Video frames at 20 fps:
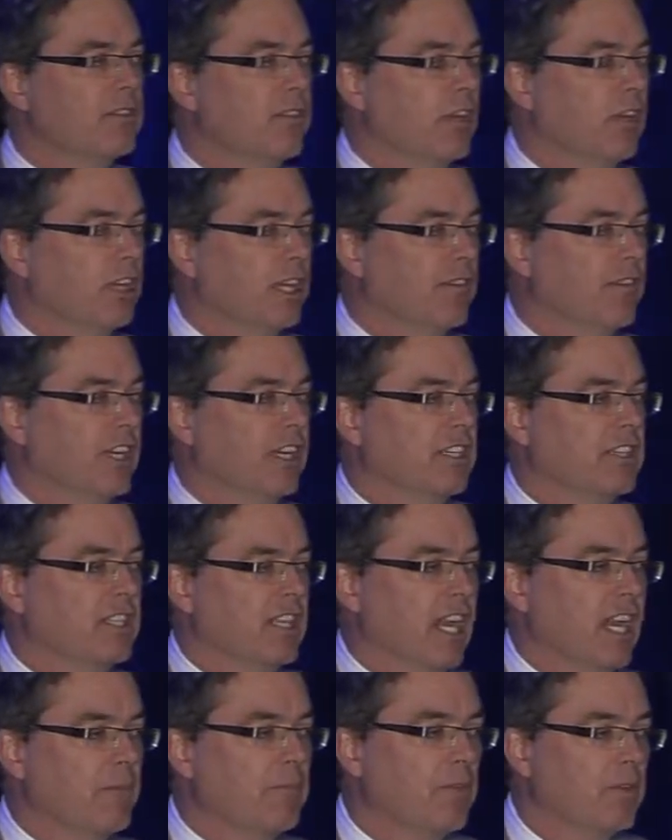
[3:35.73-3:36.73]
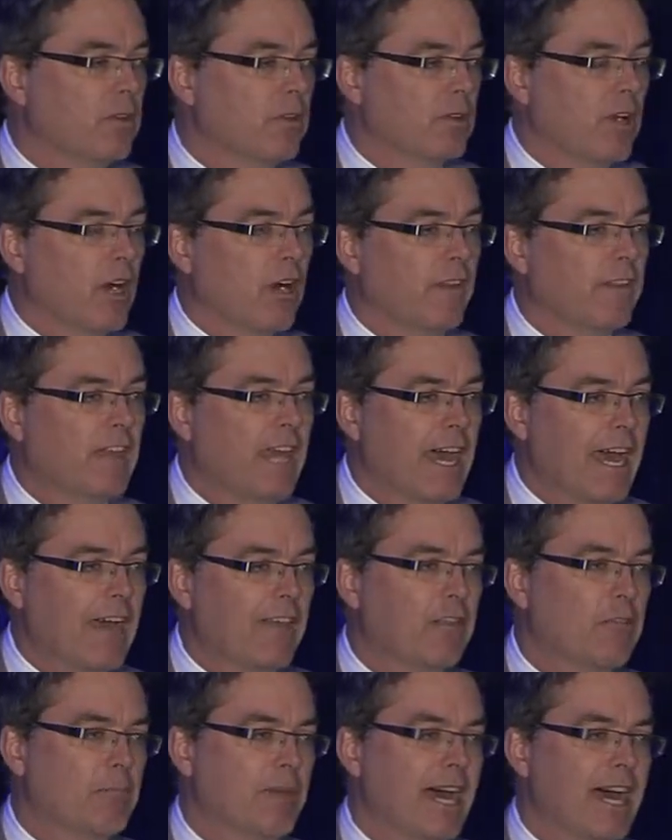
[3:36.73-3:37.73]
and I'll give an example on the
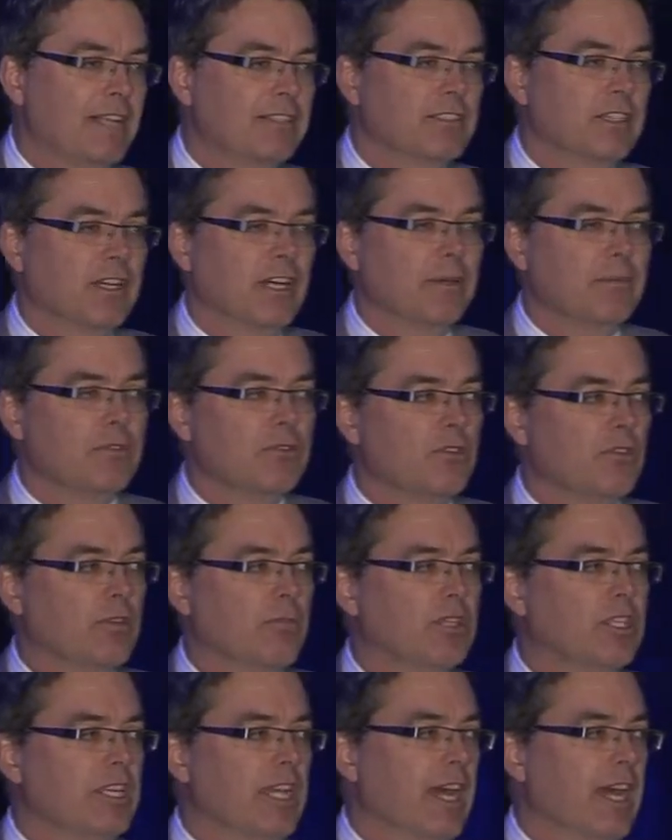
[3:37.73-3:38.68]
Athabasca upstream and